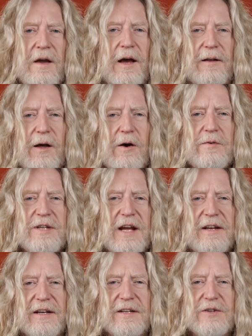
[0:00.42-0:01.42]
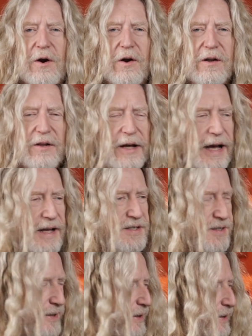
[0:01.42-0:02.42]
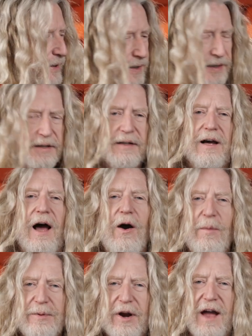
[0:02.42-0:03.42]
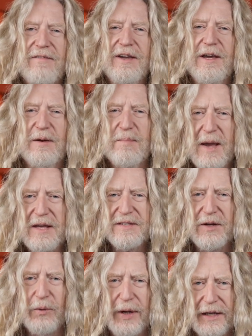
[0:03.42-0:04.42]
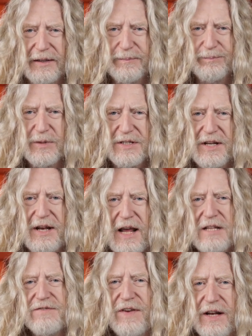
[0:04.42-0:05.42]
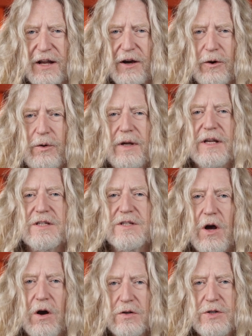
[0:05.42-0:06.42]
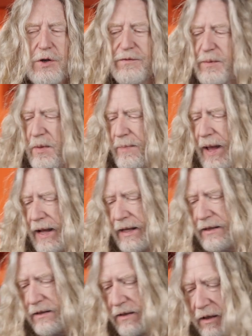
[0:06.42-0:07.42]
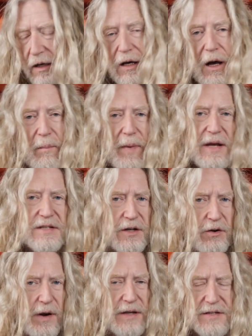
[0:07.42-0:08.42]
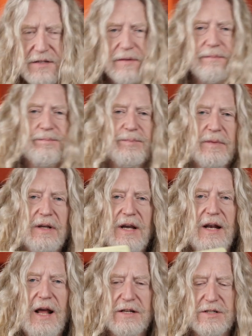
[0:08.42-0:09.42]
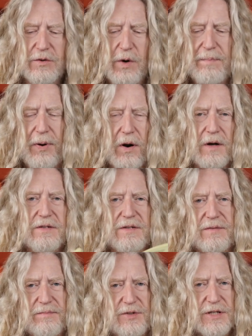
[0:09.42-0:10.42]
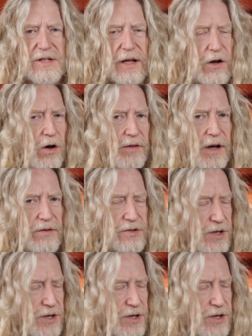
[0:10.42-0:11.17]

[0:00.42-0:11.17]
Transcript: Hello, Dana Guitar Class. I hope you're having an amazing week. Today's video is song 2 from the packet, Amazing Grace. It has 3 parts, just like all the other